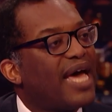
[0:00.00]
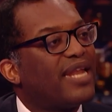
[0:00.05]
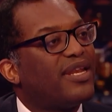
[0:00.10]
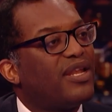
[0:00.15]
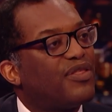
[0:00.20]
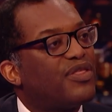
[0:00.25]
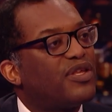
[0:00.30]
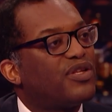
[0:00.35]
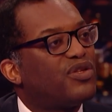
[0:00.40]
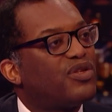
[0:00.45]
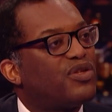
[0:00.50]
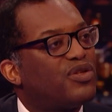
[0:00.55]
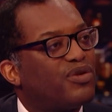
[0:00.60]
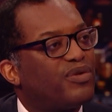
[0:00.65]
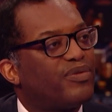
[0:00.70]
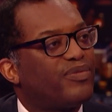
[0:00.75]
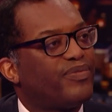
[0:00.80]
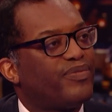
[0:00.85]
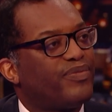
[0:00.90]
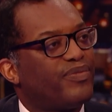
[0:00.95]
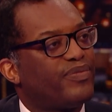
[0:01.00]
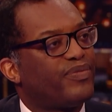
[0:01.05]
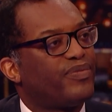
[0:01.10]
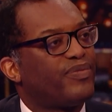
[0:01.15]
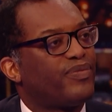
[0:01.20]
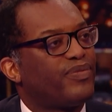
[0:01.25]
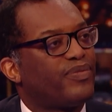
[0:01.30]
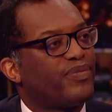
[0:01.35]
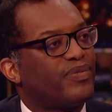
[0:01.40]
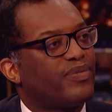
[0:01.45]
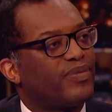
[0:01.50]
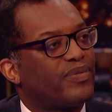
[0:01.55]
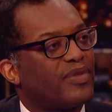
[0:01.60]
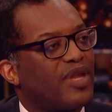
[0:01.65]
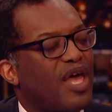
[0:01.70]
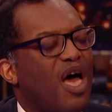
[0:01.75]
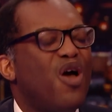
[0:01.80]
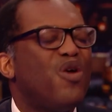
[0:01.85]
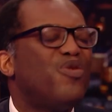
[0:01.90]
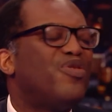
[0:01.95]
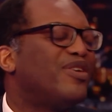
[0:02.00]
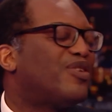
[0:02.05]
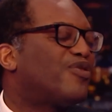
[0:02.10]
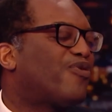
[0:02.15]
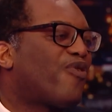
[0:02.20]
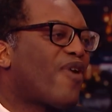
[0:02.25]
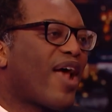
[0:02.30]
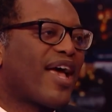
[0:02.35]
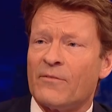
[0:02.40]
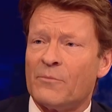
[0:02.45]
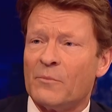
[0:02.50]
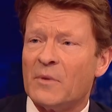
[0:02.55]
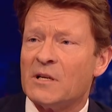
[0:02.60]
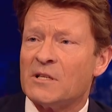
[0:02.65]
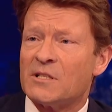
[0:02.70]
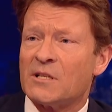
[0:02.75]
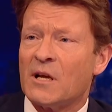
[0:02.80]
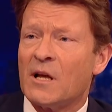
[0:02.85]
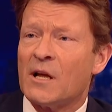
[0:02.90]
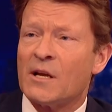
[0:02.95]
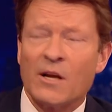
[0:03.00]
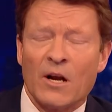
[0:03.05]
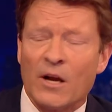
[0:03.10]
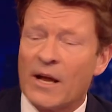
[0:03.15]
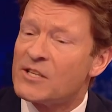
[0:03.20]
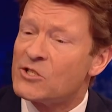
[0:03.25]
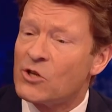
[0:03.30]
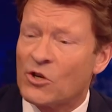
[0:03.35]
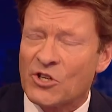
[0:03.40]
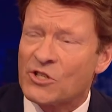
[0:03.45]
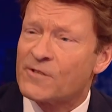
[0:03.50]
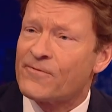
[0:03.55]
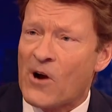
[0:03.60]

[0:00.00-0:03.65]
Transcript: cheap energy treasure. It's not just